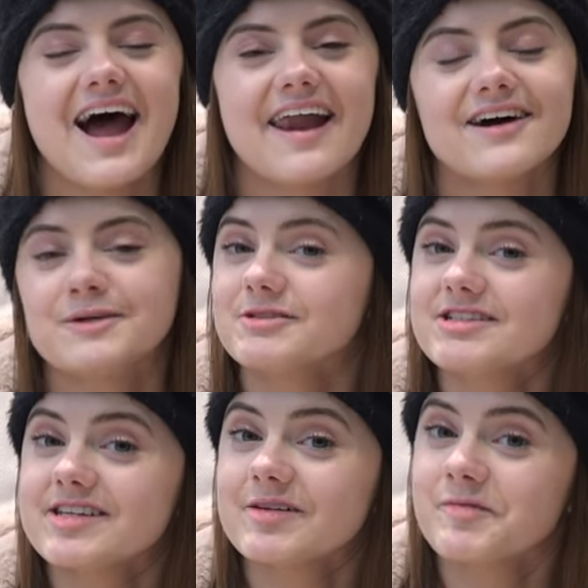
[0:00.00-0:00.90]
and I will
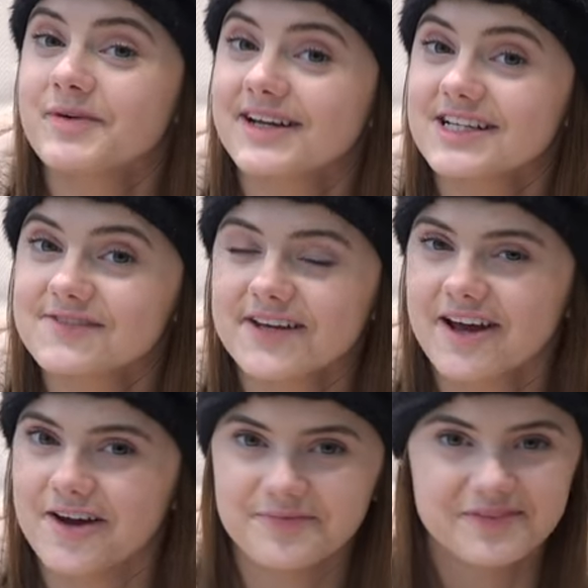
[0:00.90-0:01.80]
see you in my next
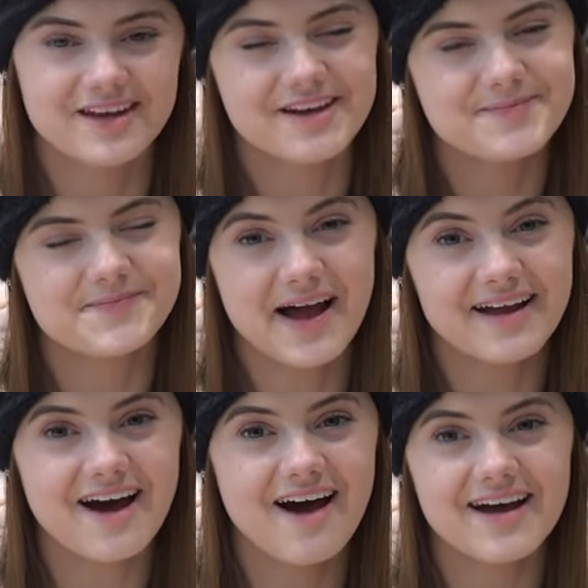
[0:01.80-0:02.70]
video.
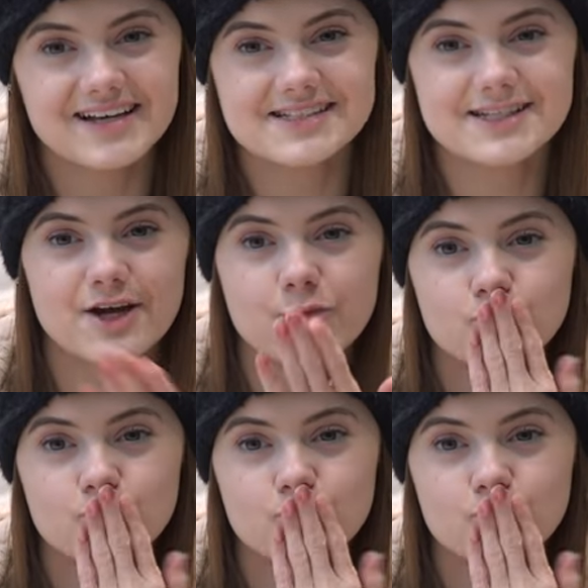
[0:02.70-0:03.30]
Bye guys!